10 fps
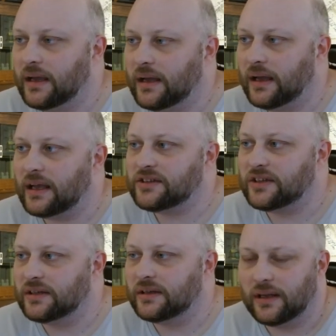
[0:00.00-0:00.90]

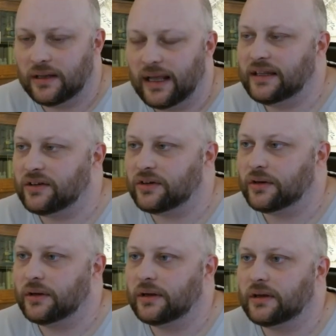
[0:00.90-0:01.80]
the later
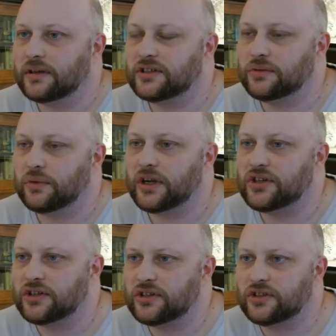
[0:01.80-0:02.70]

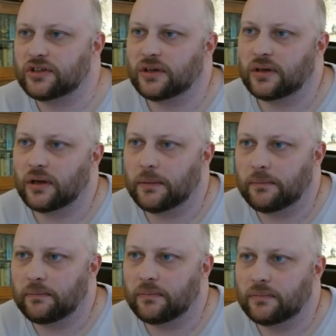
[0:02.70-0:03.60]
situations,
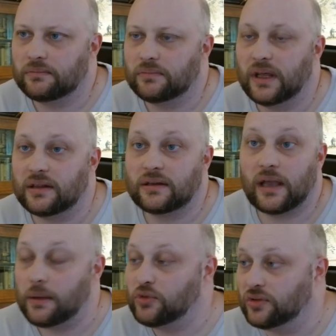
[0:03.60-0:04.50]
it
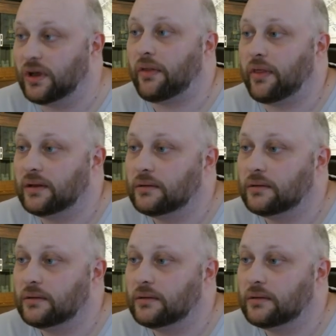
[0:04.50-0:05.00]
came to nothing.